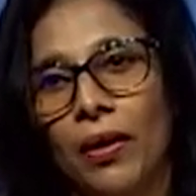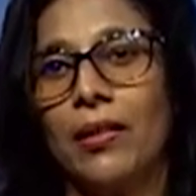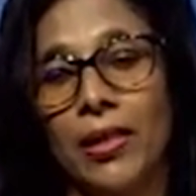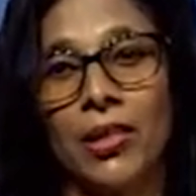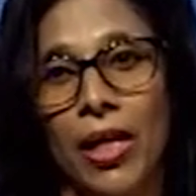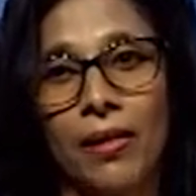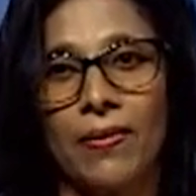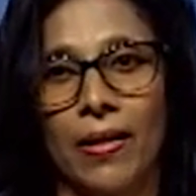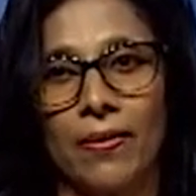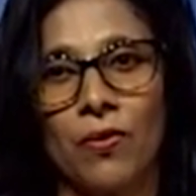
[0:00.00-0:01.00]
it tells
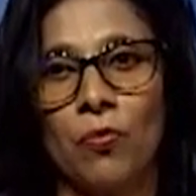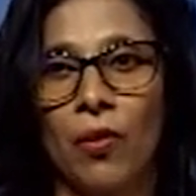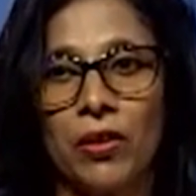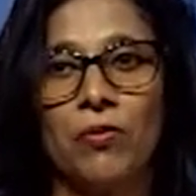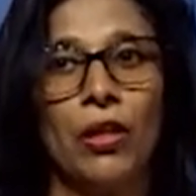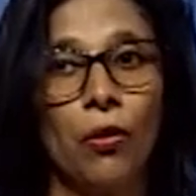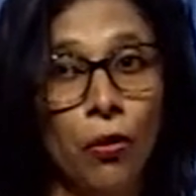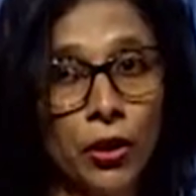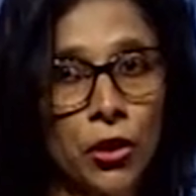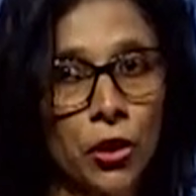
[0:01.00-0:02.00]
us what we
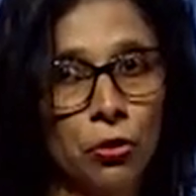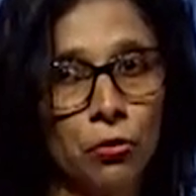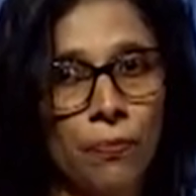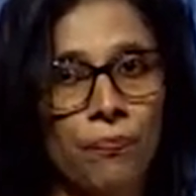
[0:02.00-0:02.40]
ought to do,